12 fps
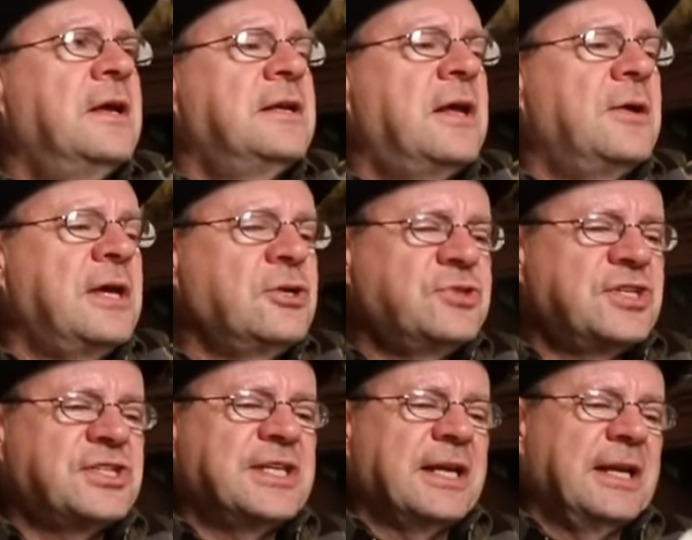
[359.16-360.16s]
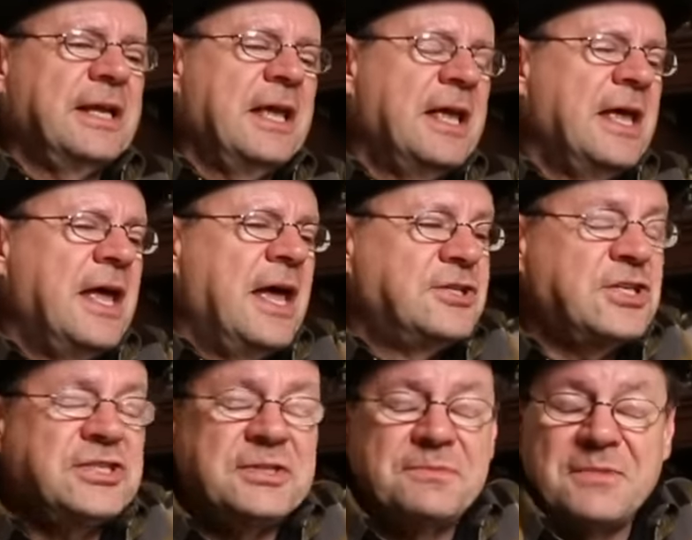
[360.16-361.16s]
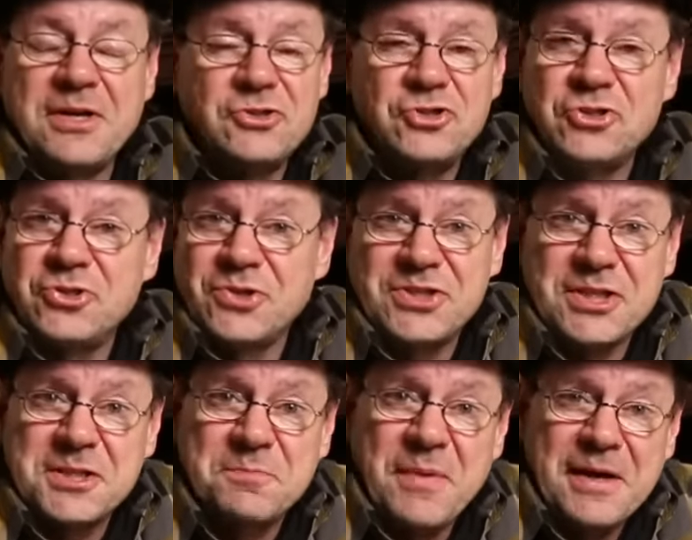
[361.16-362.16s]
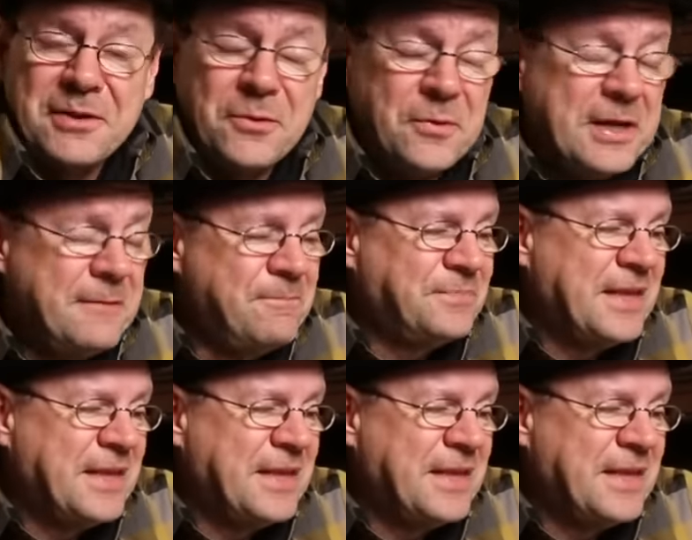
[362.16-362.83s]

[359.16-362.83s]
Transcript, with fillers: Now, interestingly, just to introduce this by the way,